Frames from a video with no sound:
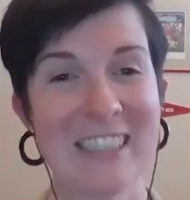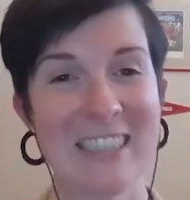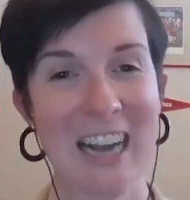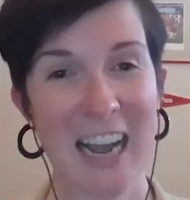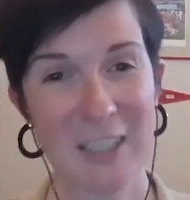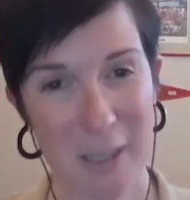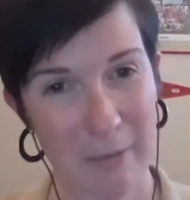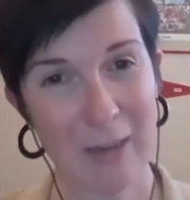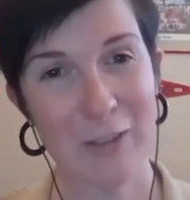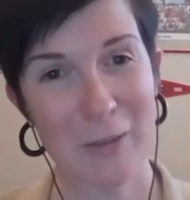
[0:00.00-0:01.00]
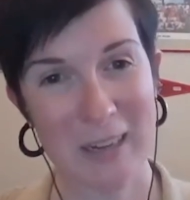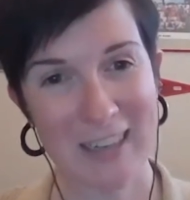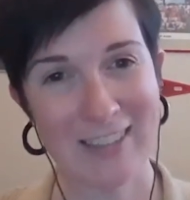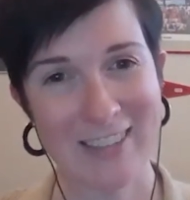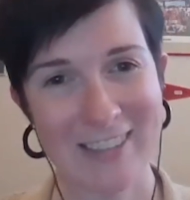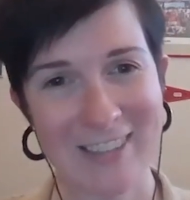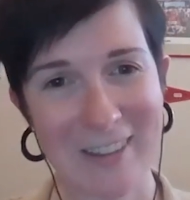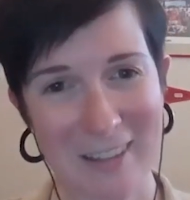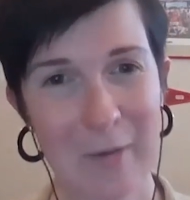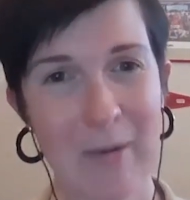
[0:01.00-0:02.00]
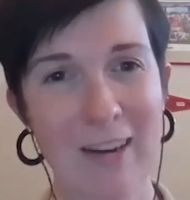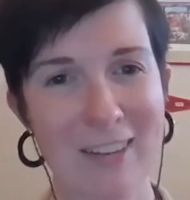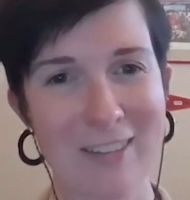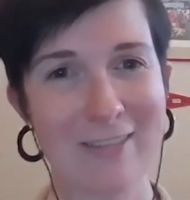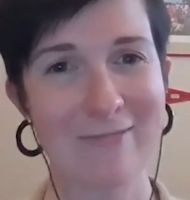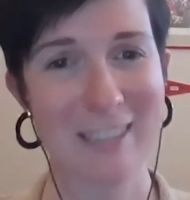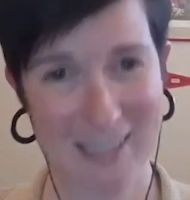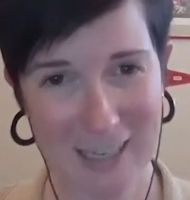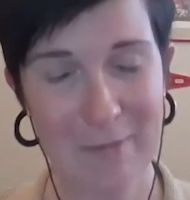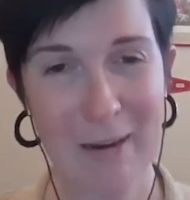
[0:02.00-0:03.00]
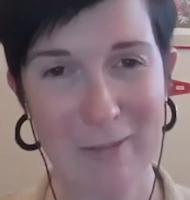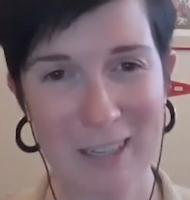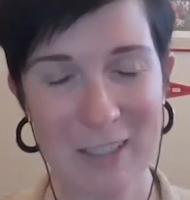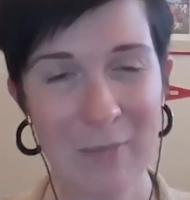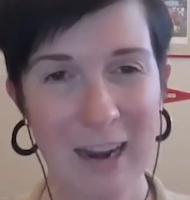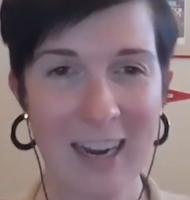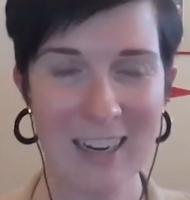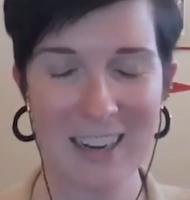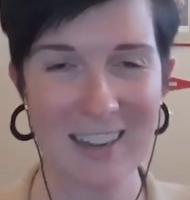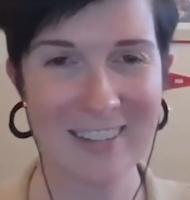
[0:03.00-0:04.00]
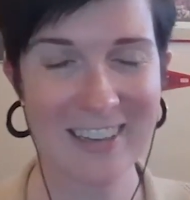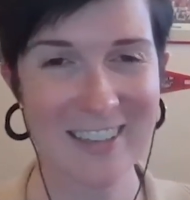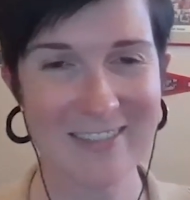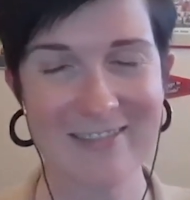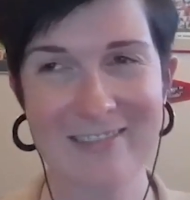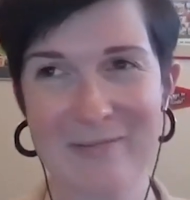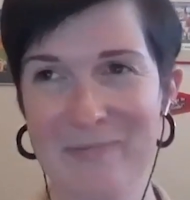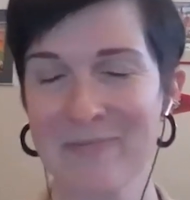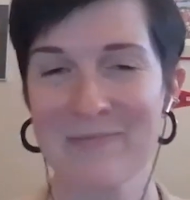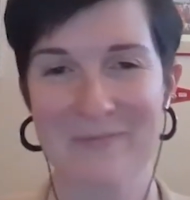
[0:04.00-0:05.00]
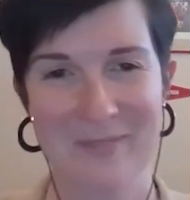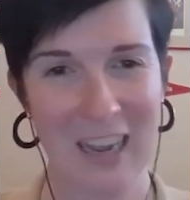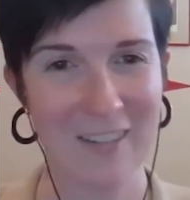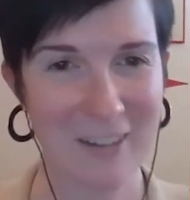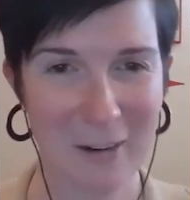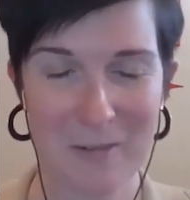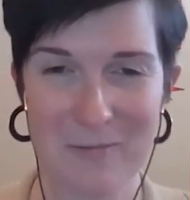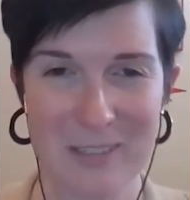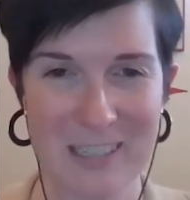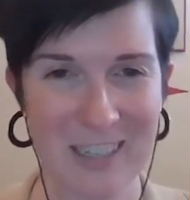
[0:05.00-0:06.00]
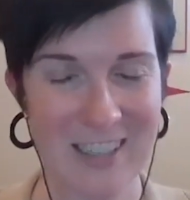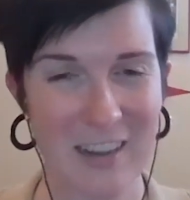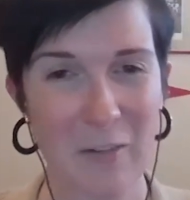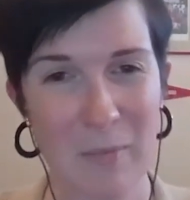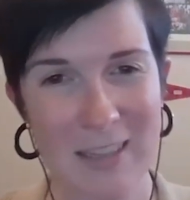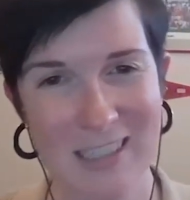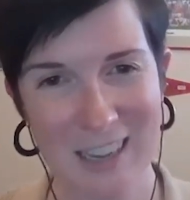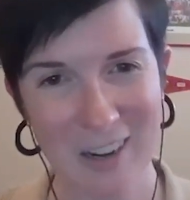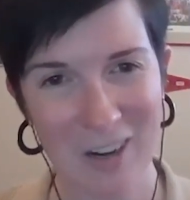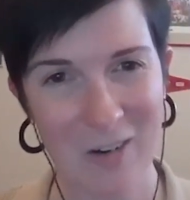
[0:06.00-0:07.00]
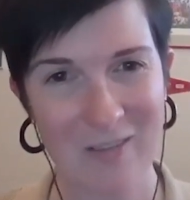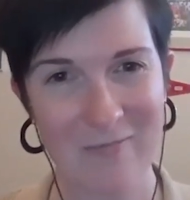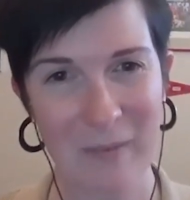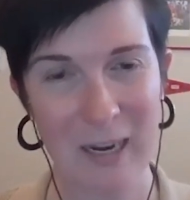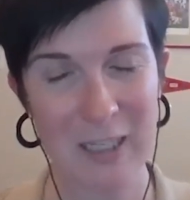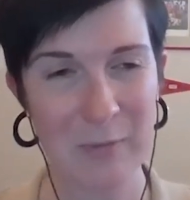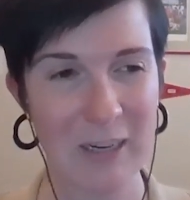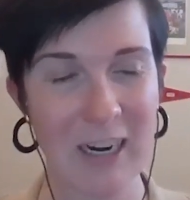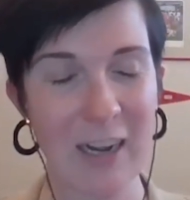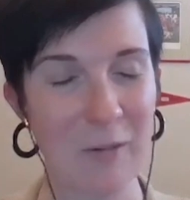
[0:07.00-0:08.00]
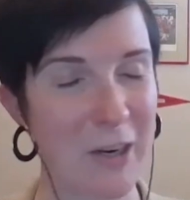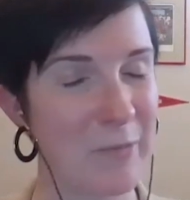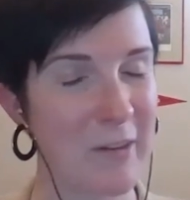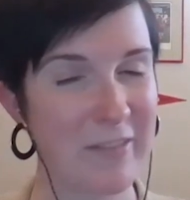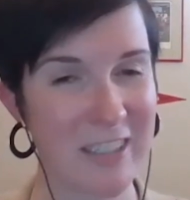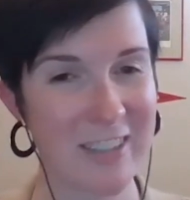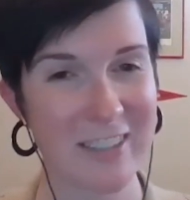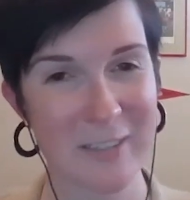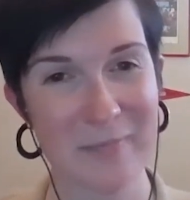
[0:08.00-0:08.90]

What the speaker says: I took about 2 days to think about it and sent in my resume. And then, I don't know, 6, 7 months later, my husband and I were in Memphis.